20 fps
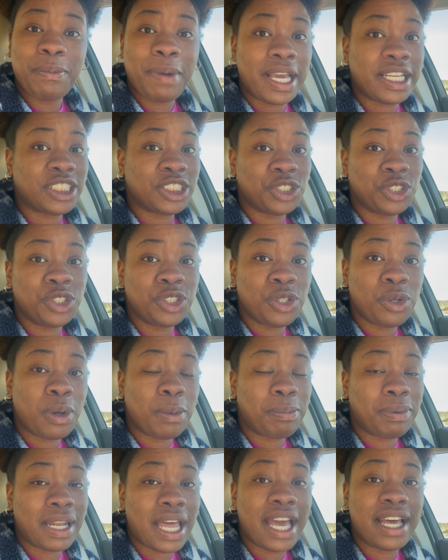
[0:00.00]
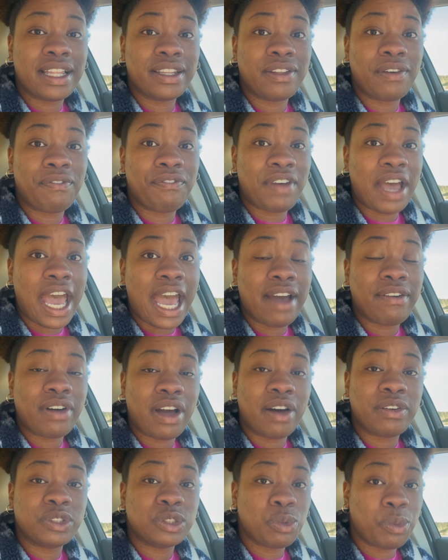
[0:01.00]
Make sure you apply the 5
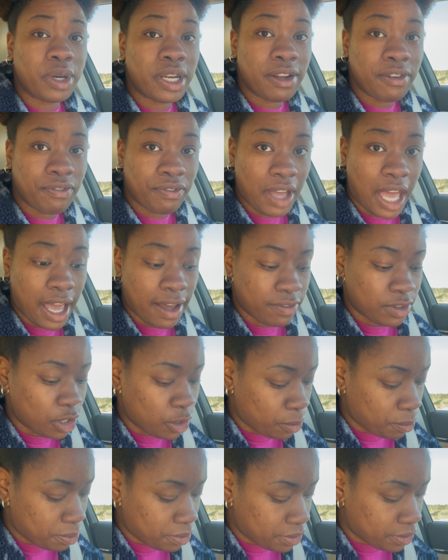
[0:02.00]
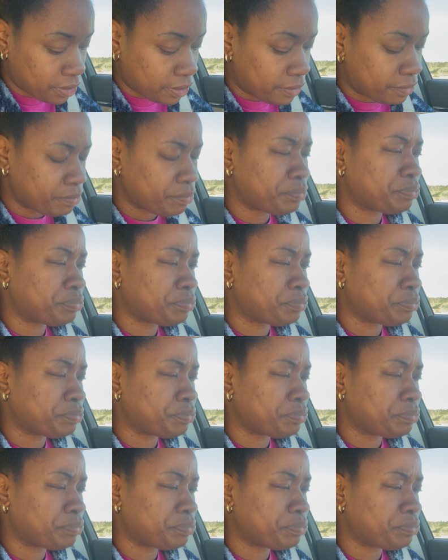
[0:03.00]
off 25 coupon.